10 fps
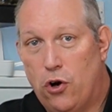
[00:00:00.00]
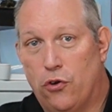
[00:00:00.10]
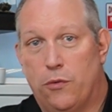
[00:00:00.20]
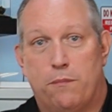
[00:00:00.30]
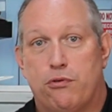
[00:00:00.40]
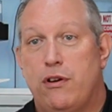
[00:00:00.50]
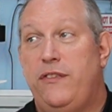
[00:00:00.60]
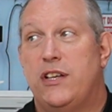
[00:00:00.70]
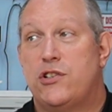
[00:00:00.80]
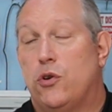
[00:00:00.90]
on
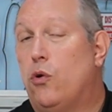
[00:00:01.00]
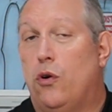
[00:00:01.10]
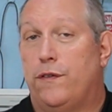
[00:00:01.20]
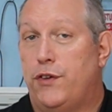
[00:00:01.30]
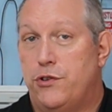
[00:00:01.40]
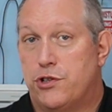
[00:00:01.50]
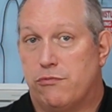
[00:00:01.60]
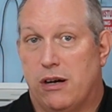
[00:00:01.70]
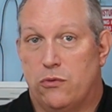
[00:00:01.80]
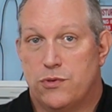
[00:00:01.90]
previous or future
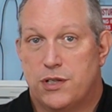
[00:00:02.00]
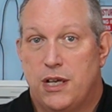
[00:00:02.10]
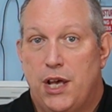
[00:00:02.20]
rolls.